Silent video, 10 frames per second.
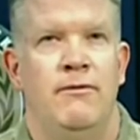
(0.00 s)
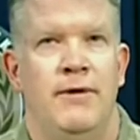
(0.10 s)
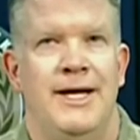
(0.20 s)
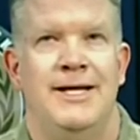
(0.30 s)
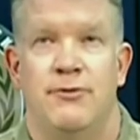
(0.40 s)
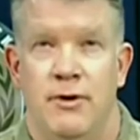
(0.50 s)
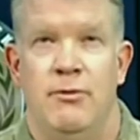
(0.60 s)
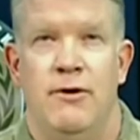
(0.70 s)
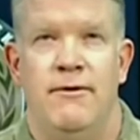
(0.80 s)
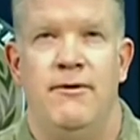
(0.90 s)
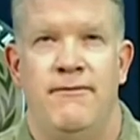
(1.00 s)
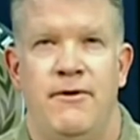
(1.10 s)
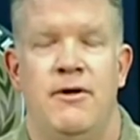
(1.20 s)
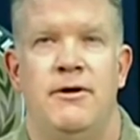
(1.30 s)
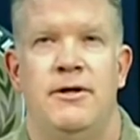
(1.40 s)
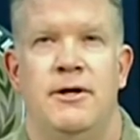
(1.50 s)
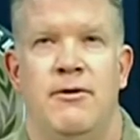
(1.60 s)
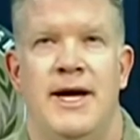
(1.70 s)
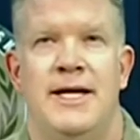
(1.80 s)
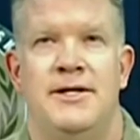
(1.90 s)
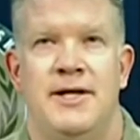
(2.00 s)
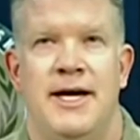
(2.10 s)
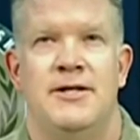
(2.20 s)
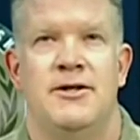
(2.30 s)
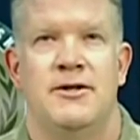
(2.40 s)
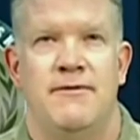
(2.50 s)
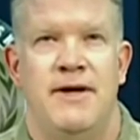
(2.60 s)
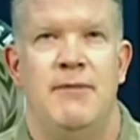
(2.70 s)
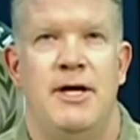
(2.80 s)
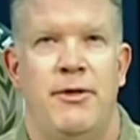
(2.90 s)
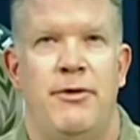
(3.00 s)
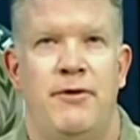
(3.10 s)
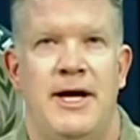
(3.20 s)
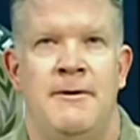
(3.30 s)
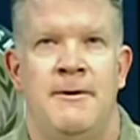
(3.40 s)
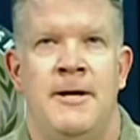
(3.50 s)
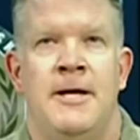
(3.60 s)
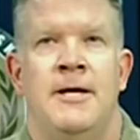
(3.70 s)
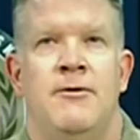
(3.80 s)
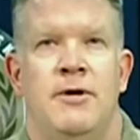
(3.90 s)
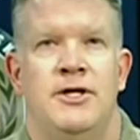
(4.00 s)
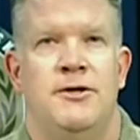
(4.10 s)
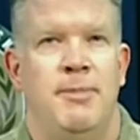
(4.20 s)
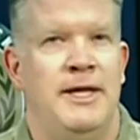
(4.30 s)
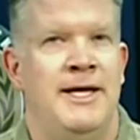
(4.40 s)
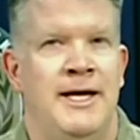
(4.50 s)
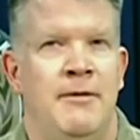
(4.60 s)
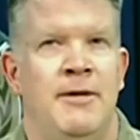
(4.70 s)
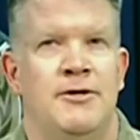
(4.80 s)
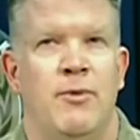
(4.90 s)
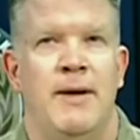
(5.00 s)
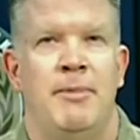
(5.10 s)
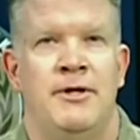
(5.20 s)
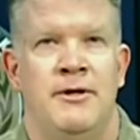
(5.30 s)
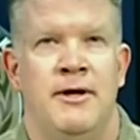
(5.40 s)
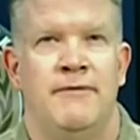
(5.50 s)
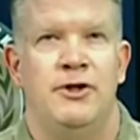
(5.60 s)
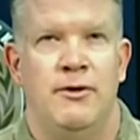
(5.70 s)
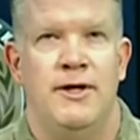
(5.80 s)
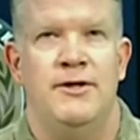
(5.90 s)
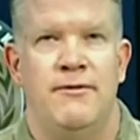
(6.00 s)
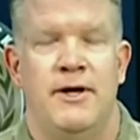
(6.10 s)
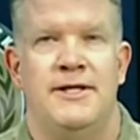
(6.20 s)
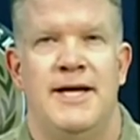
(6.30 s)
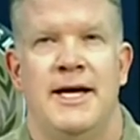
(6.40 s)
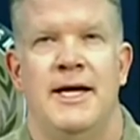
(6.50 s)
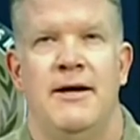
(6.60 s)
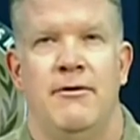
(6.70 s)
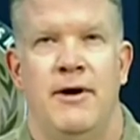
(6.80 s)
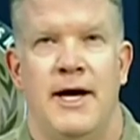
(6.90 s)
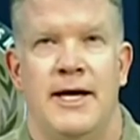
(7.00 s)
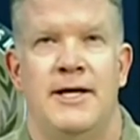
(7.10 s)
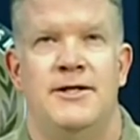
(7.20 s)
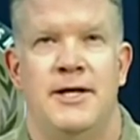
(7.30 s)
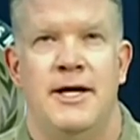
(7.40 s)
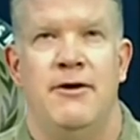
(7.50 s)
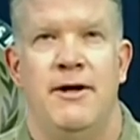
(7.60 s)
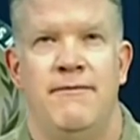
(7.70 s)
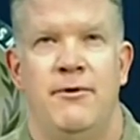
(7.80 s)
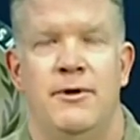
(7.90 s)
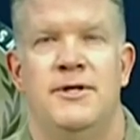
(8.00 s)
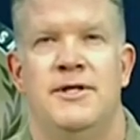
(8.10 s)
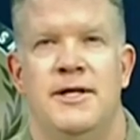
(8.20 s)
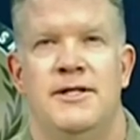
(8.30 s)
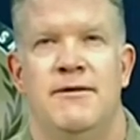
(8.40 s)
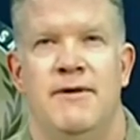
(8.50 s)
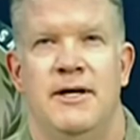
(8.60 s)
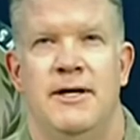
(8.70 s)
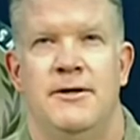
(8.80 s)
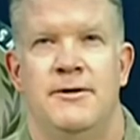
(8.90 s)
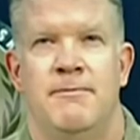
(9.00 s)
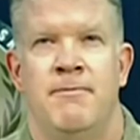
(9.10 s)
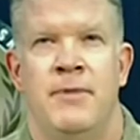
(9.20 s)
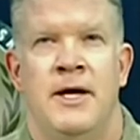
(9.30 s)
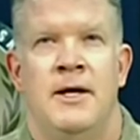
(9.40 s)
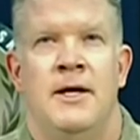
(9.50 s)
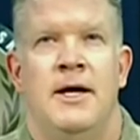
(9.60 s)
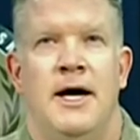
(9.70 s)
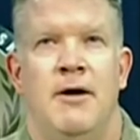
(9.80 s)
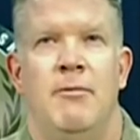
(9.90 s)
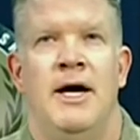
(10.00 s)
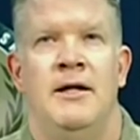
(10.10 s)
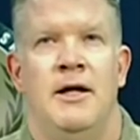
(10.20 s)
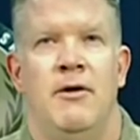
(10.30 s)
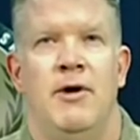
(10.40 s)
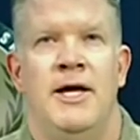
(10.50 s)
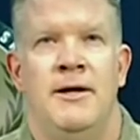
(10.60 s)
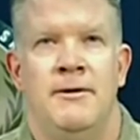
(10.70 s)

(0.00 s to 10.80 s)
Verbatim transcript: his removal further degrades ISIL's v VBIED threat, which has been the enemy's weapon of choice for attacking Iraqi security forces and civilians. Al Mahlawi